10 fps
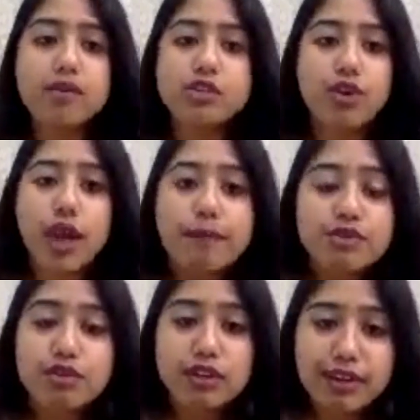I would say, on
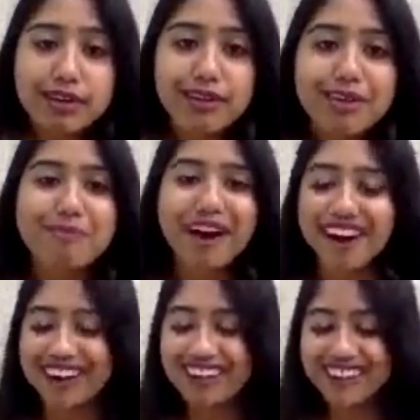Amazon Kindle,
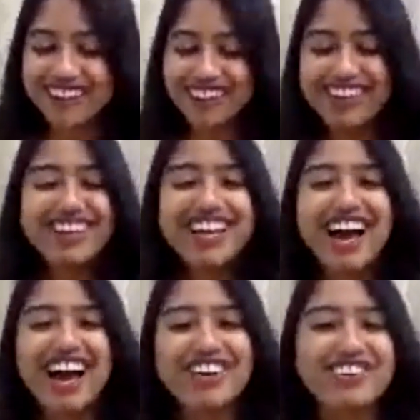but
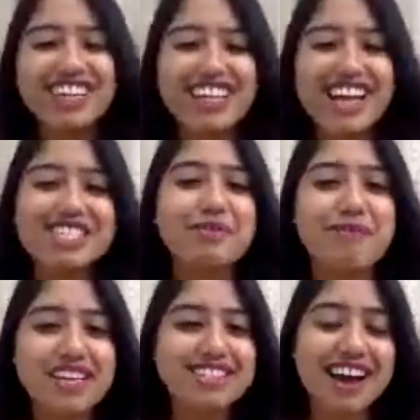I don't think
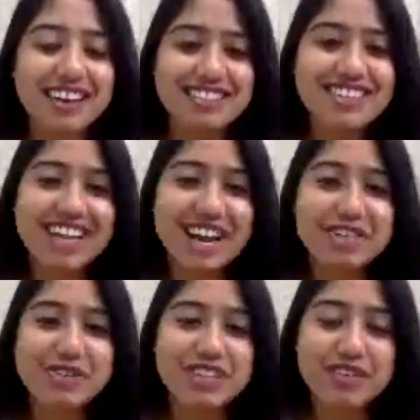that's the best answer
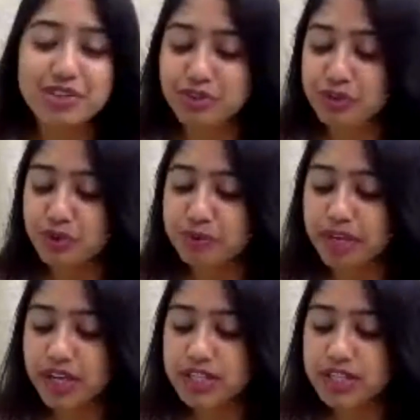that I should give it to you,